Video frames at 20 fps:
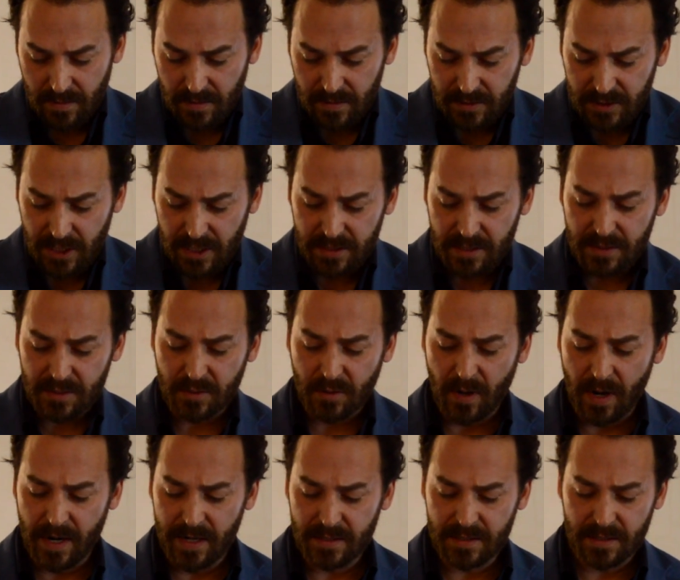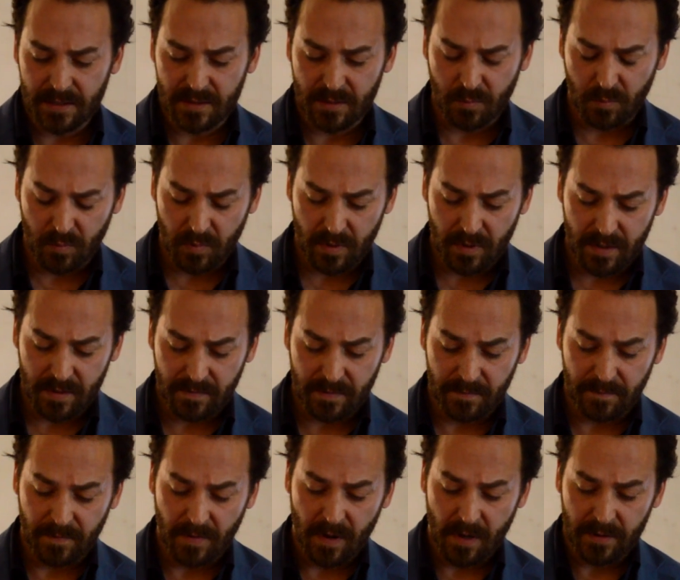Jesus Christ is the Word of the
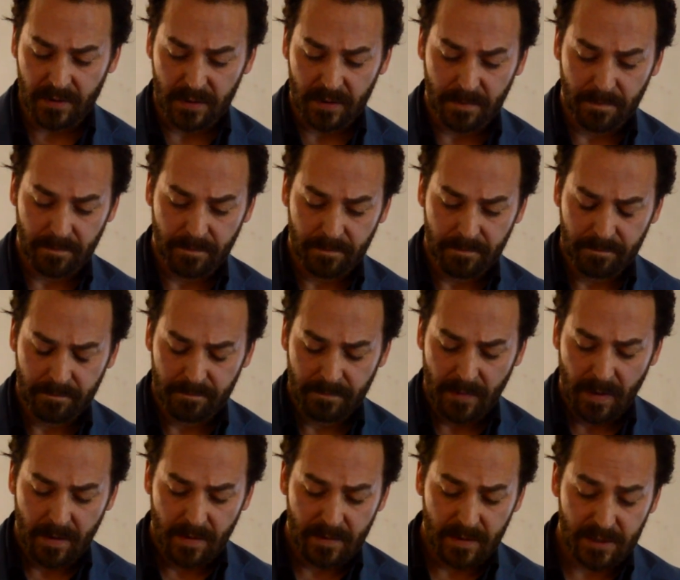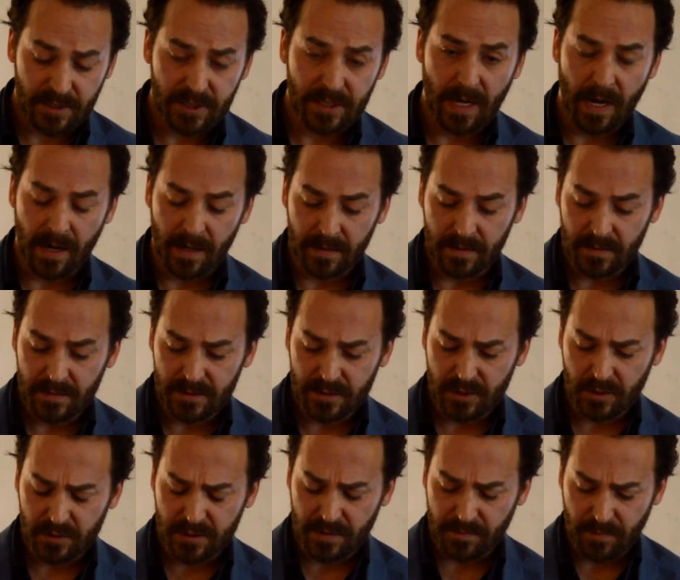Father. The Son, as
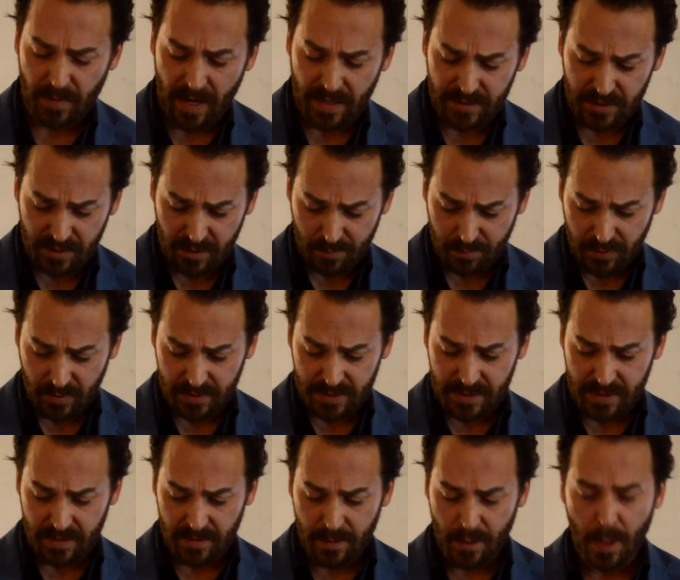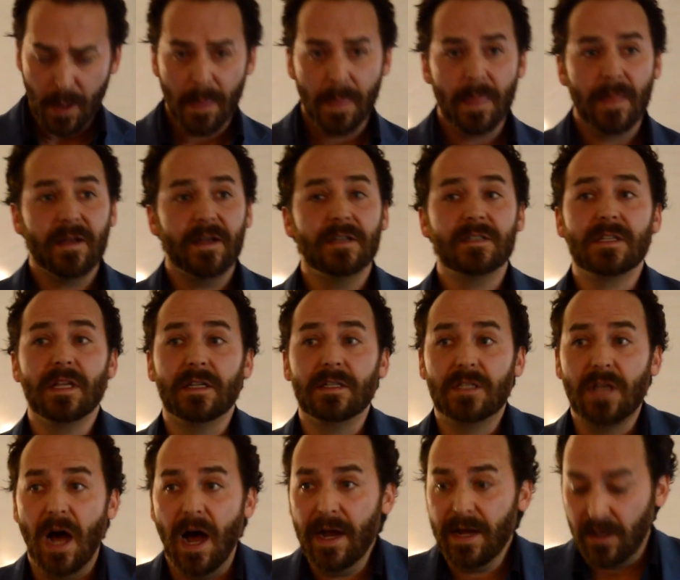Joseph Ratzinger puts it, is the
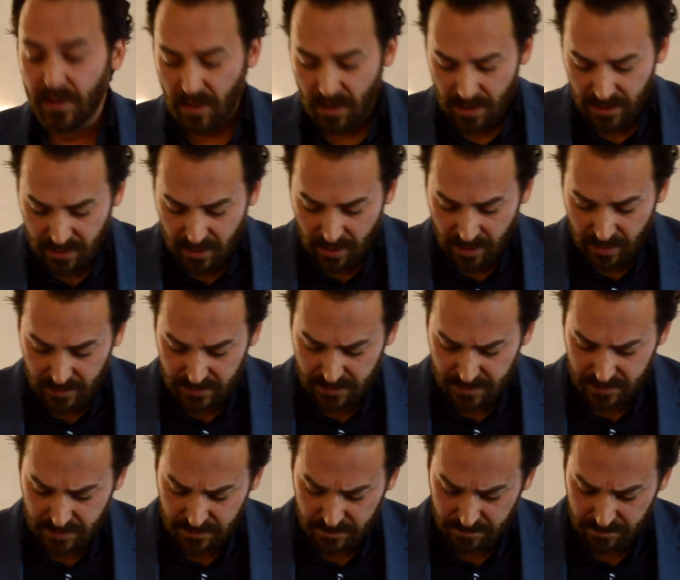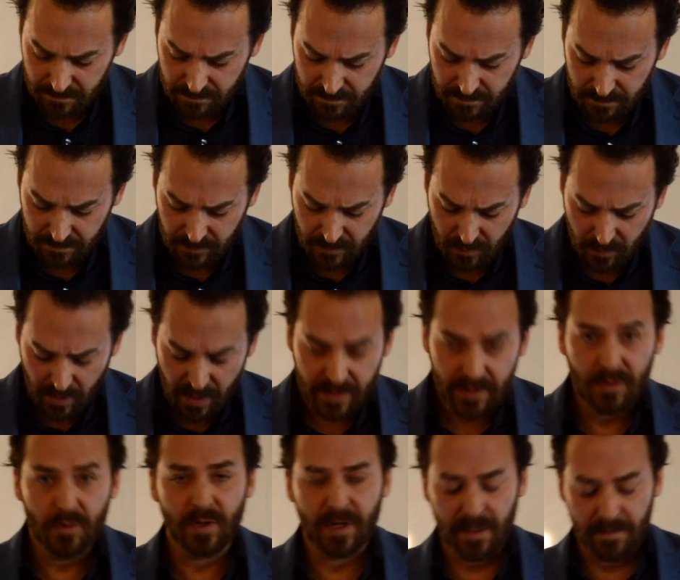dialogos, the one
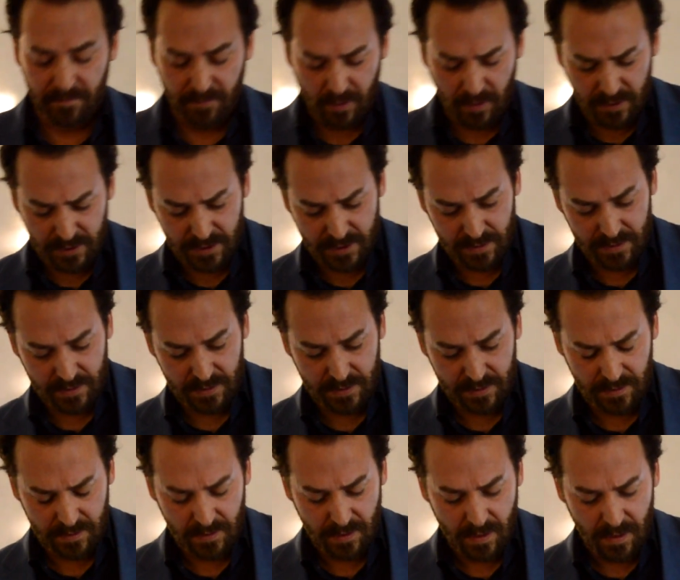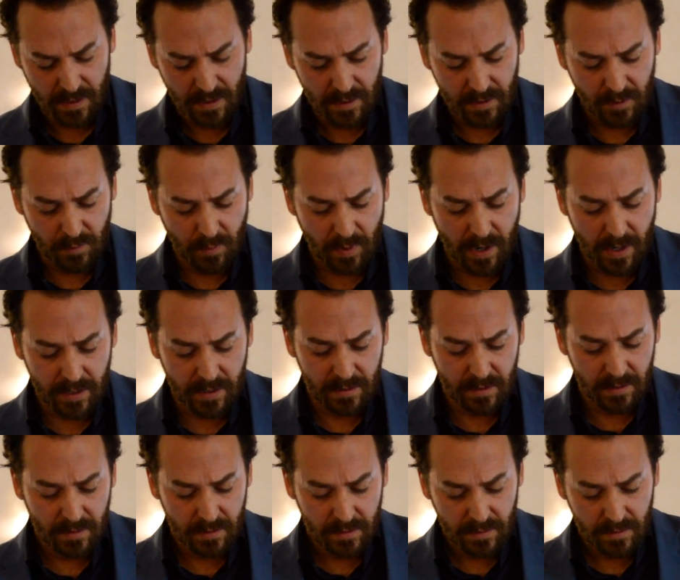who converses, the one
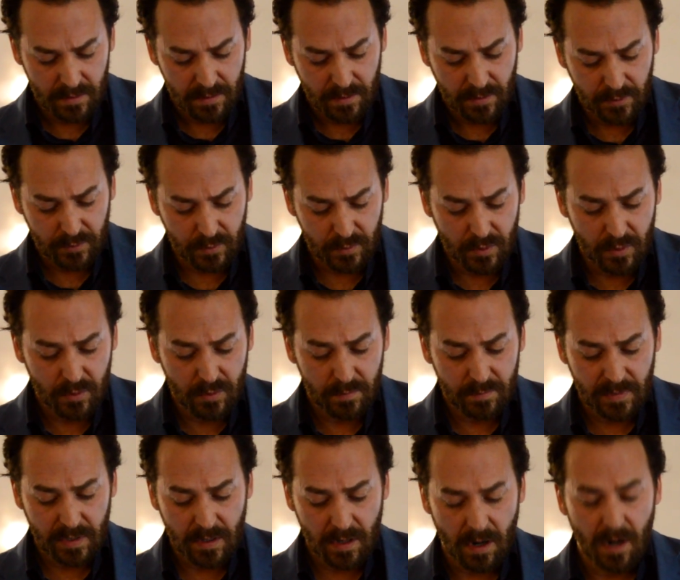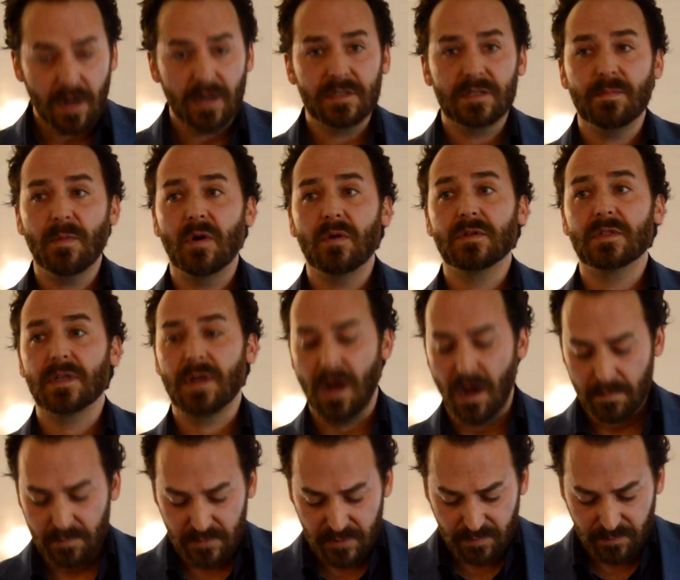through whom the cosmos
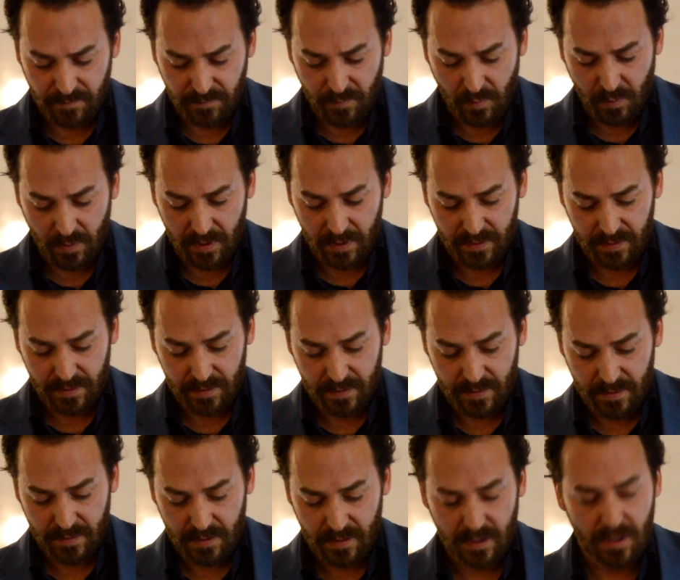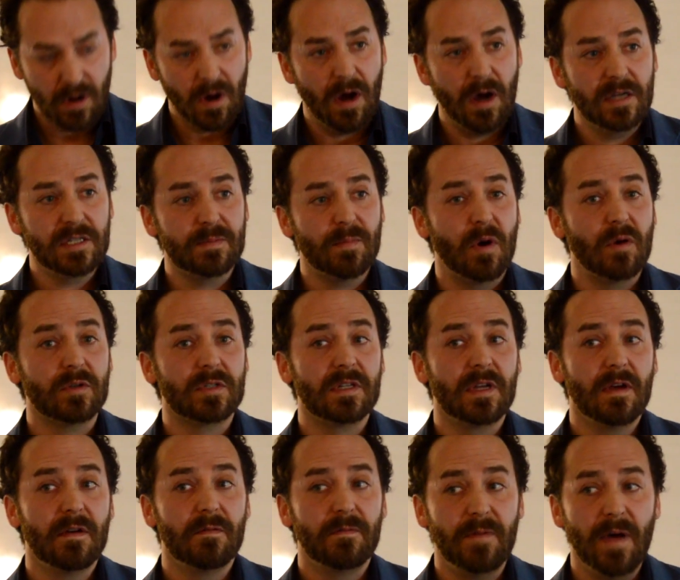comes forth, a cosmos
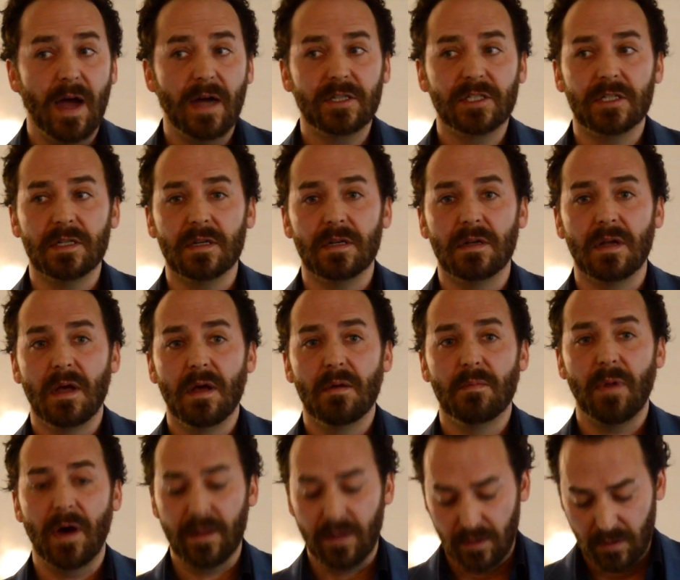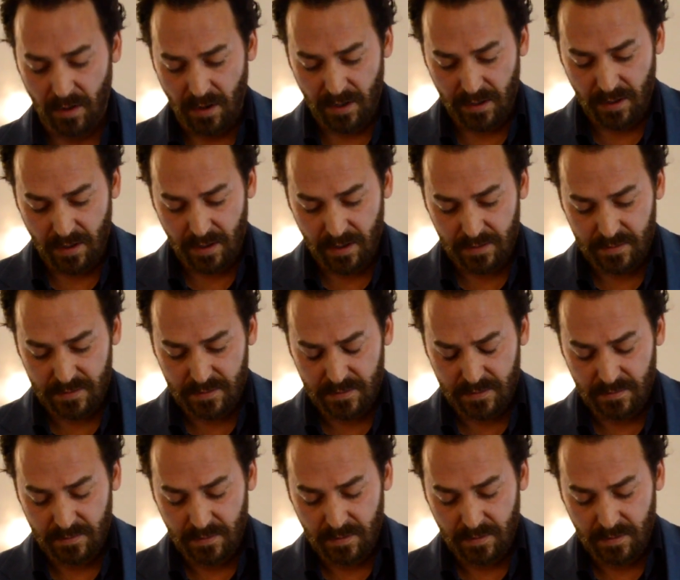fashioned by the Logos.